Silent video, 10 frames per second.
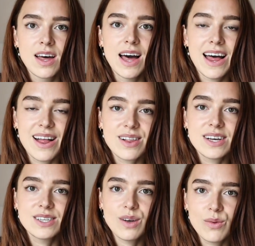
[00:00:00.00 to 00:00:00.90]
Hell
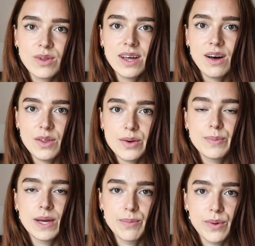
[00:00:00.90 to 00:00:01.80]
is only other
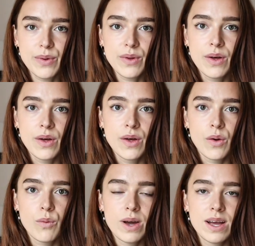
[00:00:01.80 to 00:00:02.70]
people
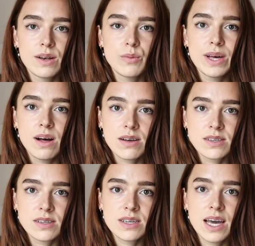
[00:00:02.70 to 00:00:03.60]
when we
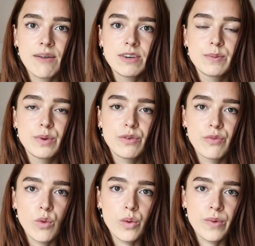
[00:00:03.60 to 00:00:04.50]
constantly have to
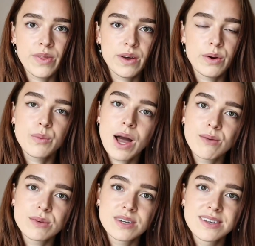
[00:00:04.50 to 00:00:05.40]
perform when they're
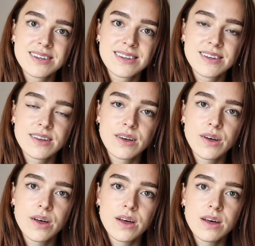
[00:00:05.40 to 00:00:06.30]
around.
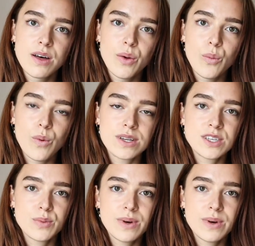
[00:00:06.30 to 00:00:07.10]
Once